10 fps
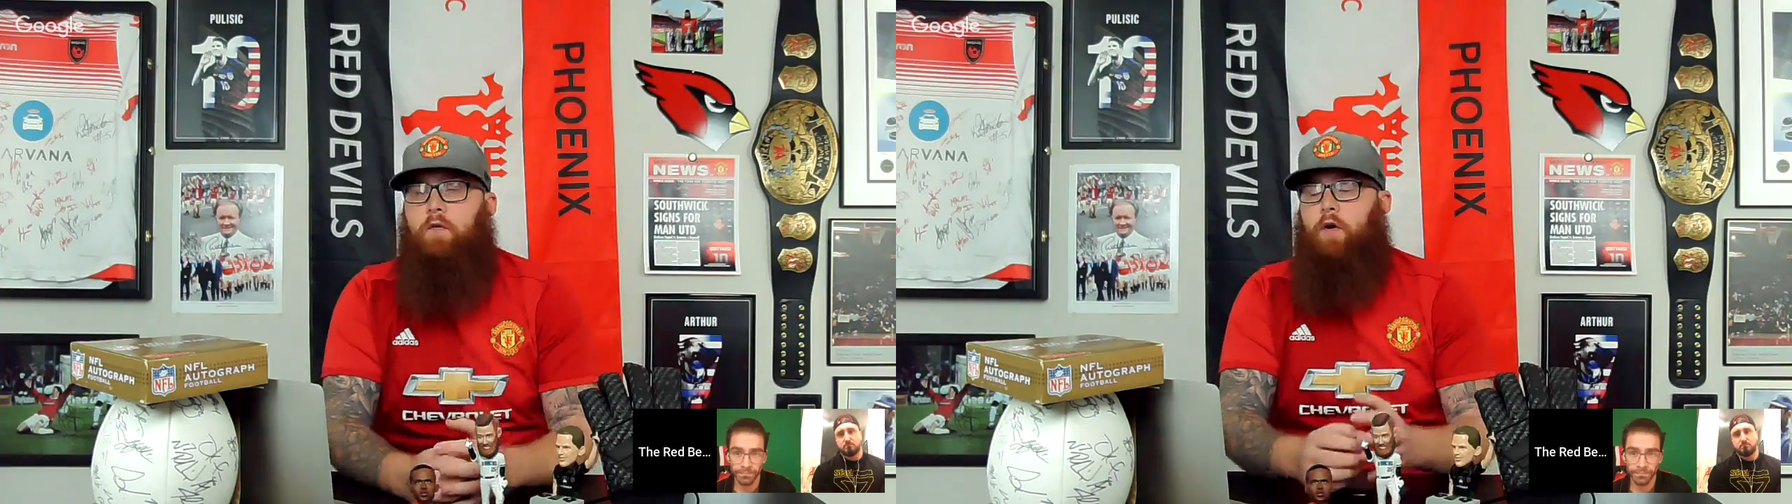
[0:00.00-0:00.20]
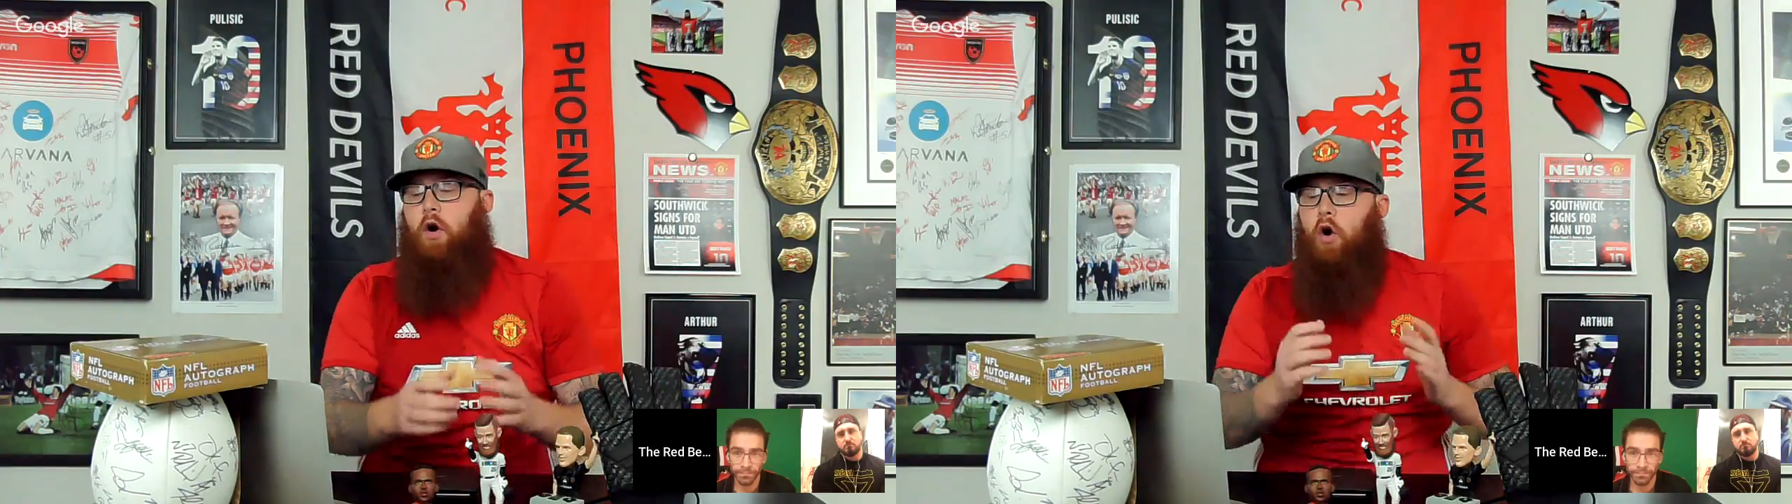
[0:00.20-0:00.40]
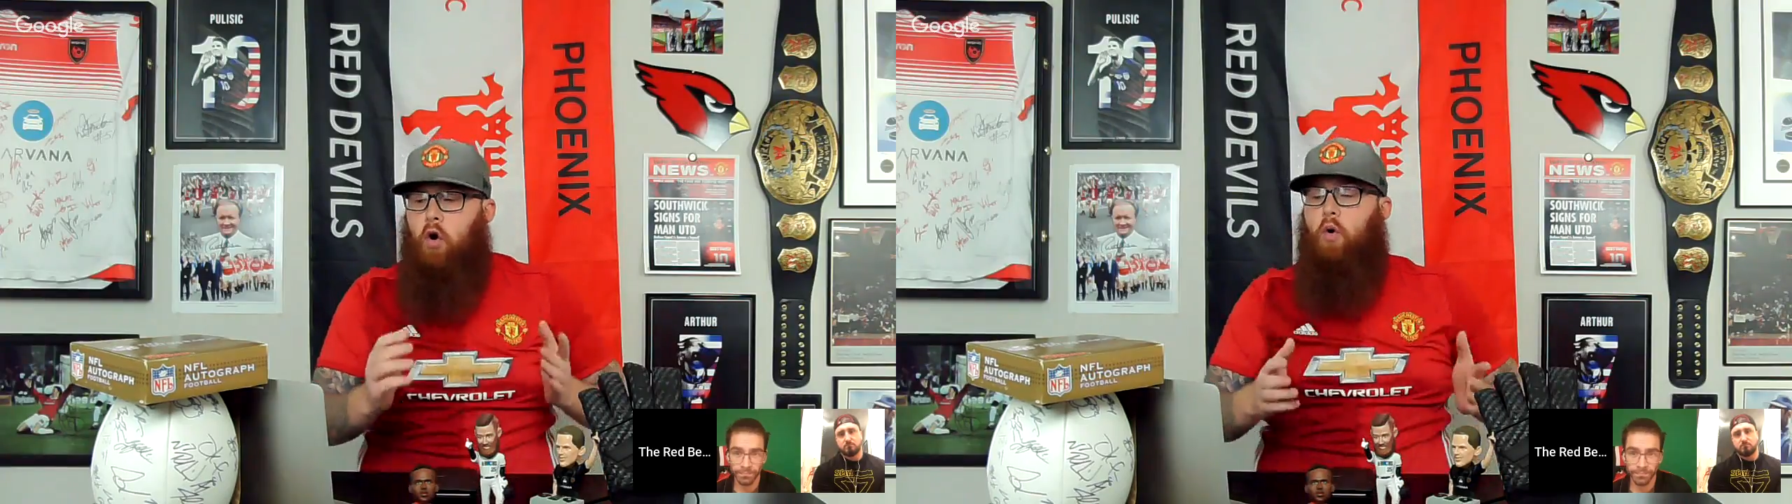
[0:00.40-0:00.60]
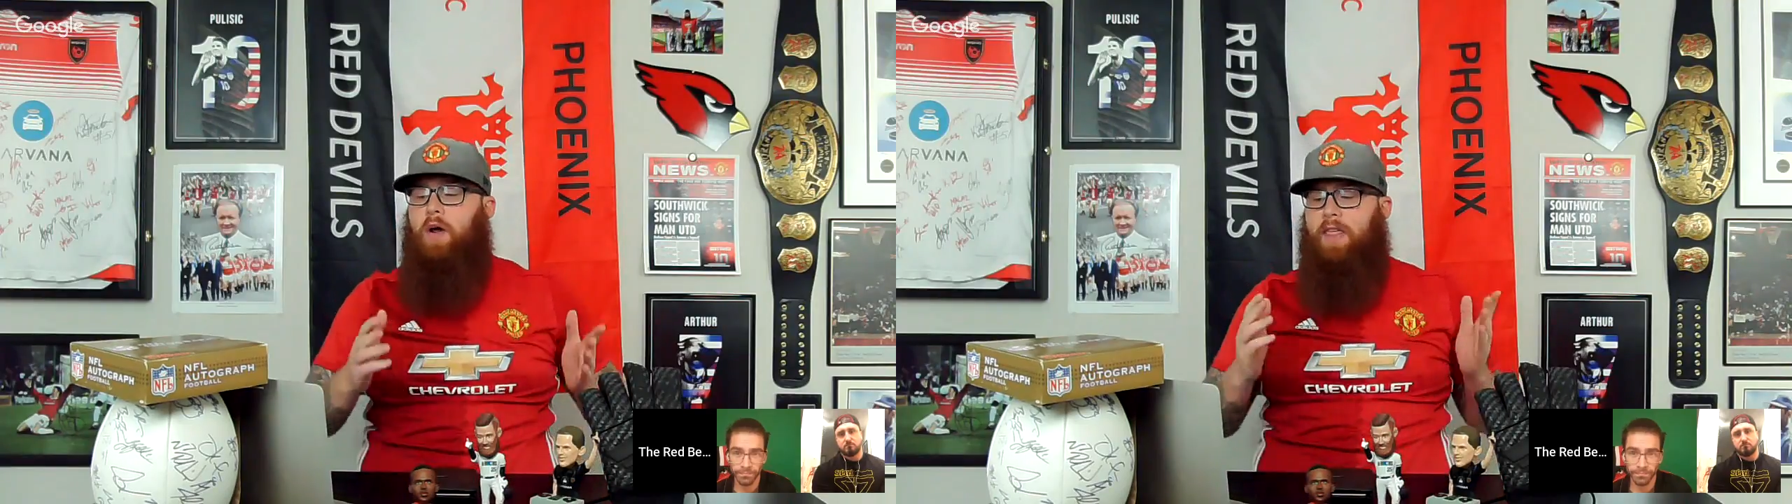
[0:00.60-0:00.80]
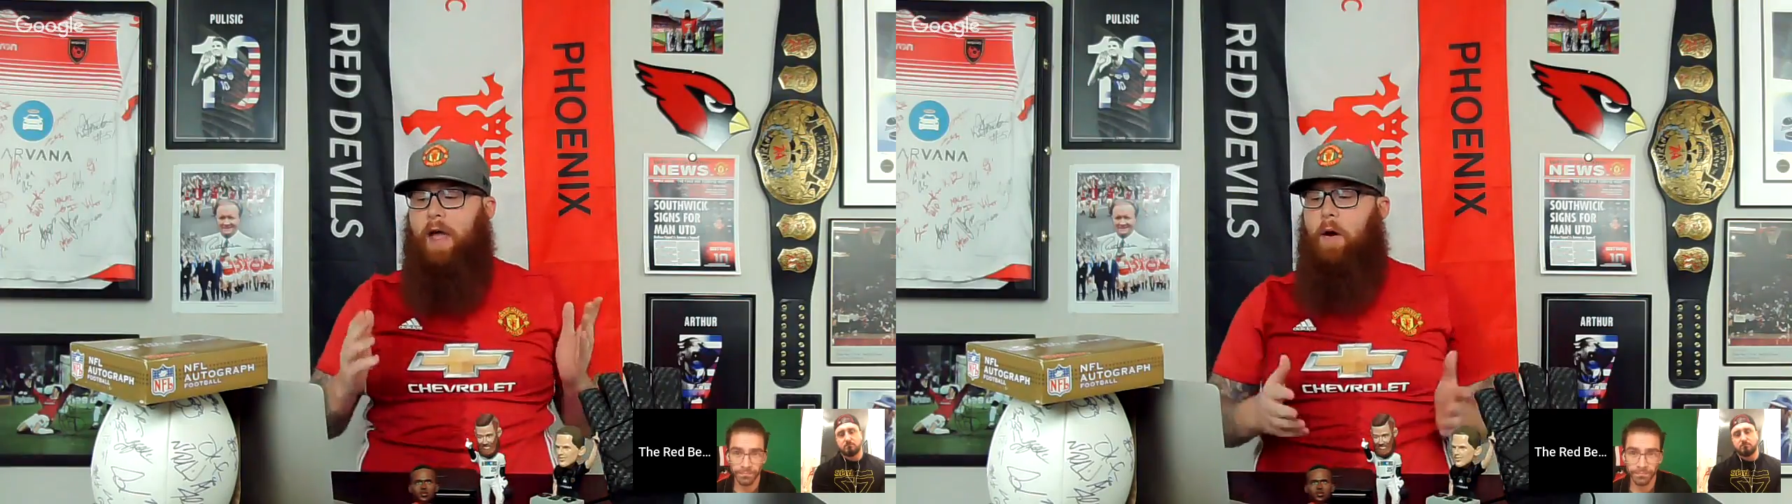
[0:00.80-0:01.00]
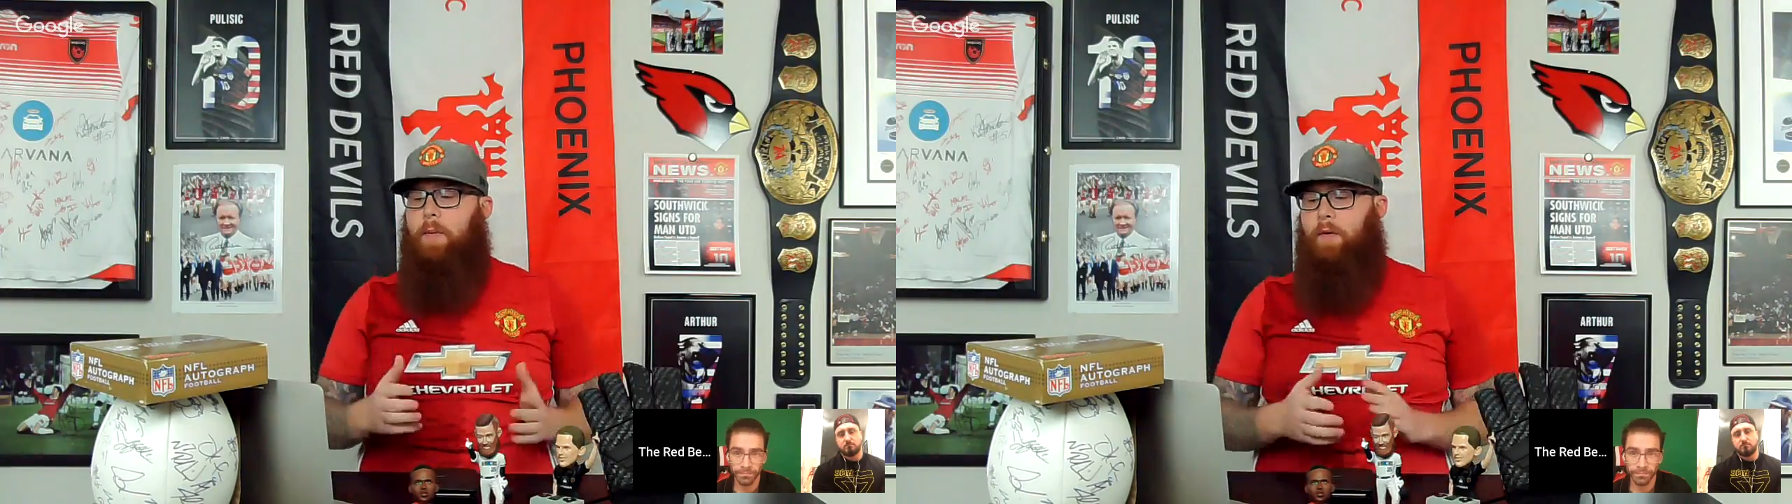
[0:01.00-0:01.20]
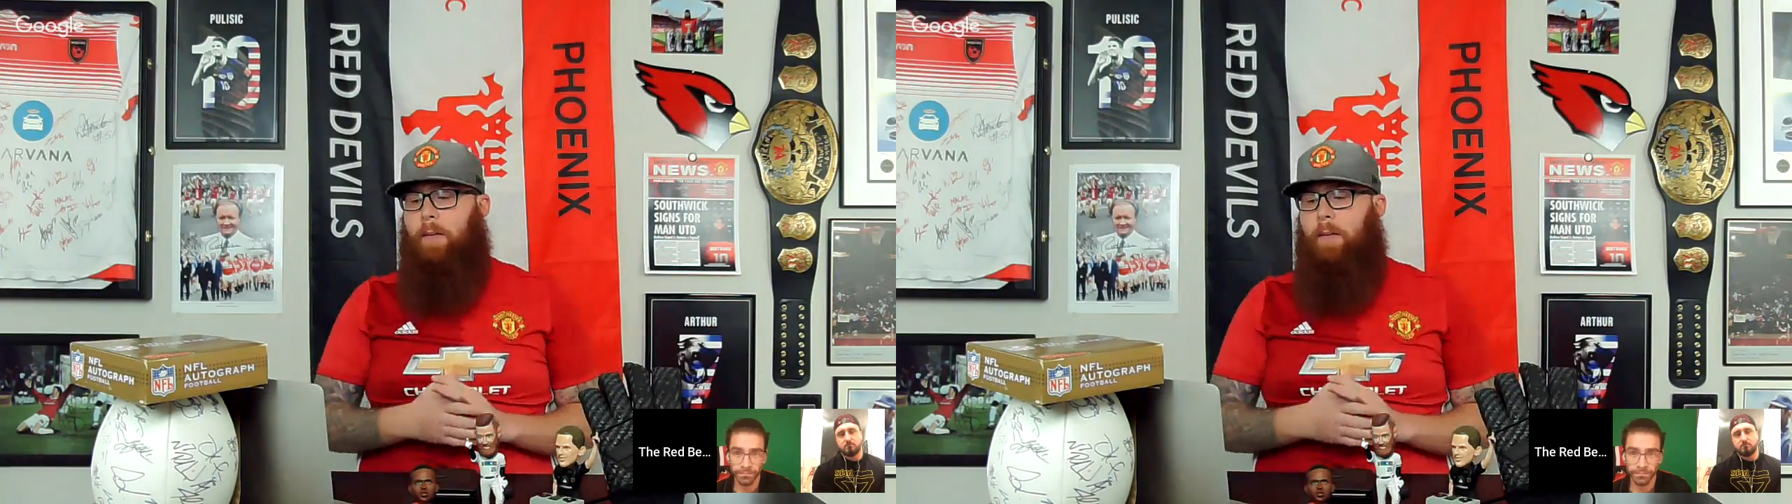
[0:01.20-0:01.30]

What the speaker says: for who they will be